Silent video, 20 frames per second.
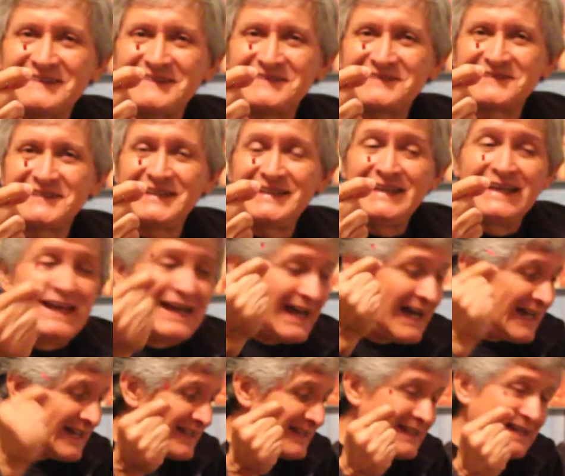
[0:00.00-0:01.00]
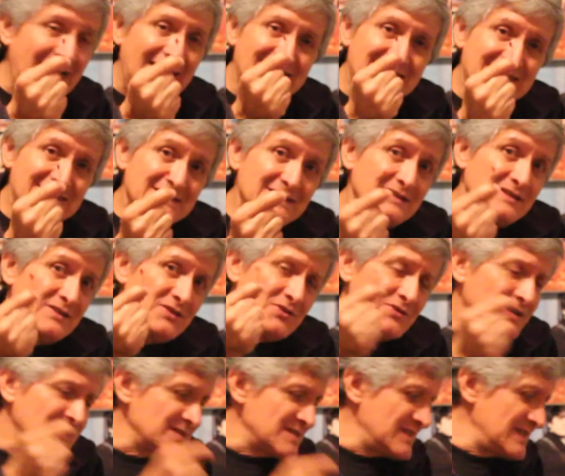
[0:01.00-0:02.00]
Okay, and that, you
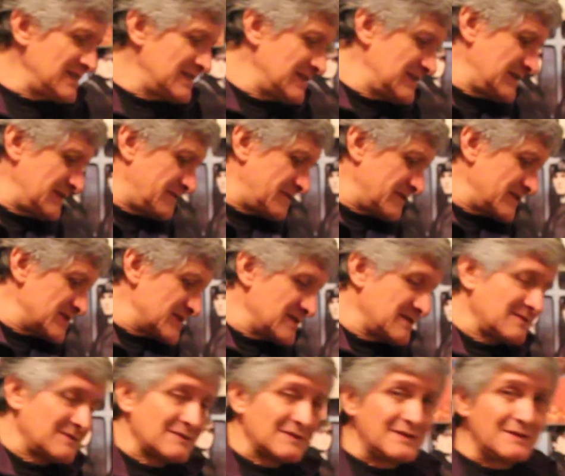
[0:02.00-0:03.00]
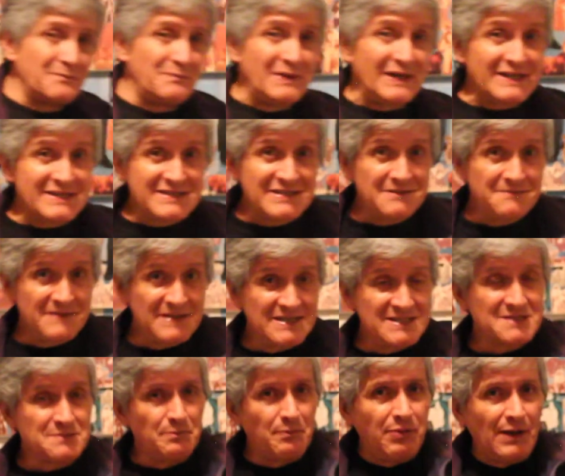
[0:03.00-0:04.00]
can see the difference. The big
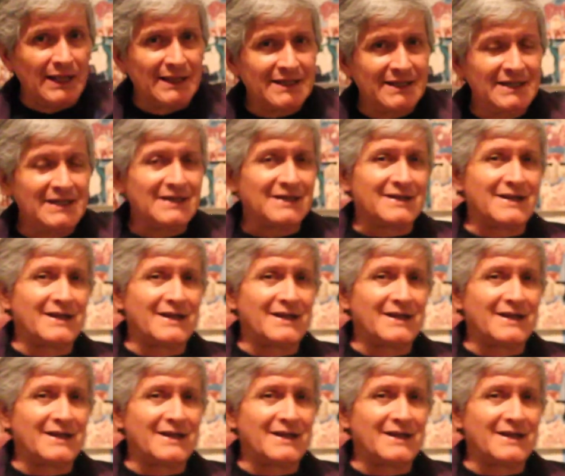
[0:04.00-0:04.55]
TVs, bulky and